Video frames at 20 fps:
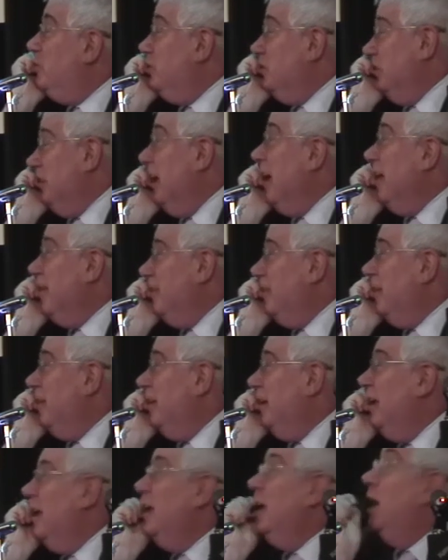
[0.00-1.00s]
Just death.
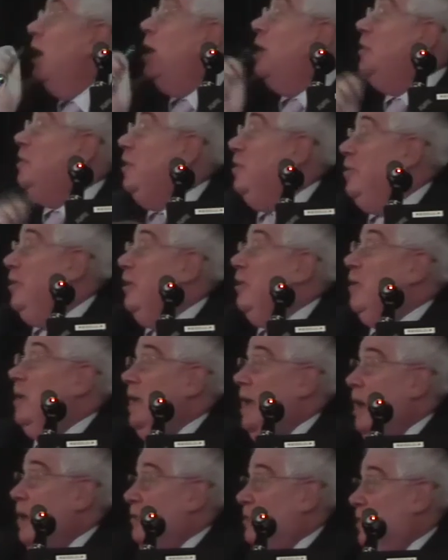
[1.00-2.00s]
The
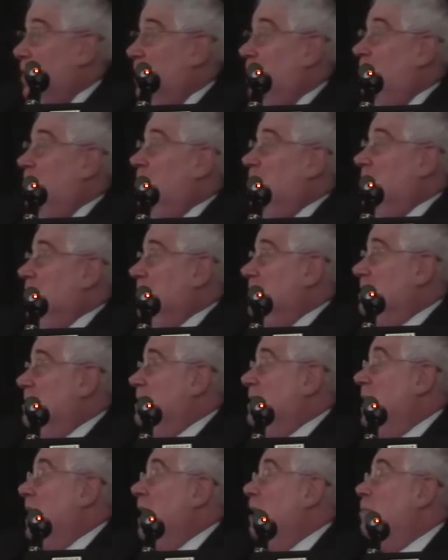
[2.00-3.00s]
theory out there is
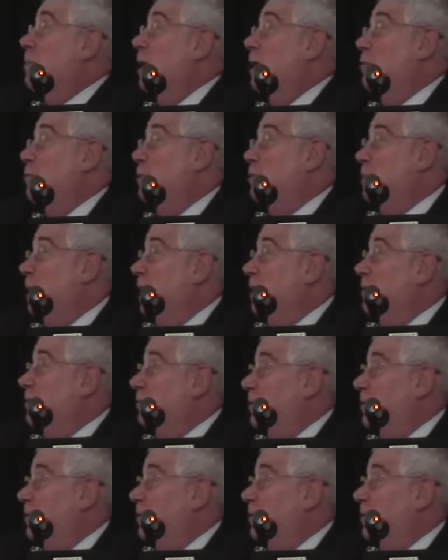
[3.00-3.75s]
that anybody who would make a